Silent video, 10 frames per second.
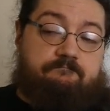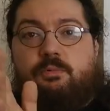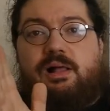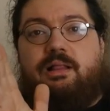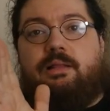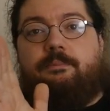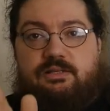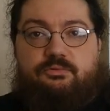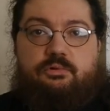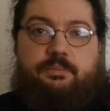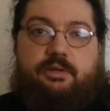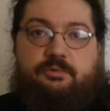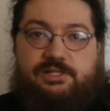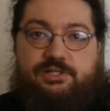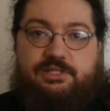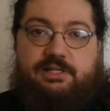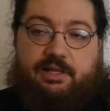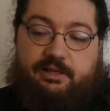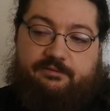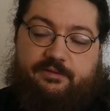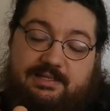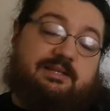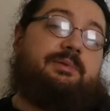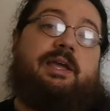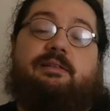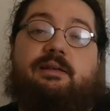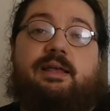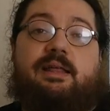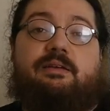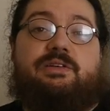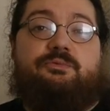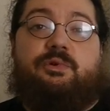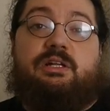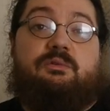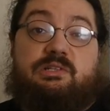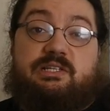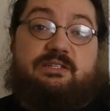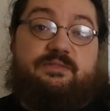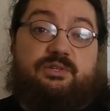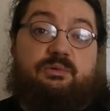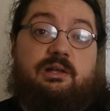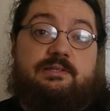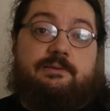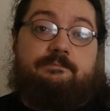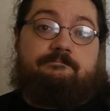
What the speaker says: Well, as with all the big questions in life, it's complicated and there isn't really a one-size-fits-all answer.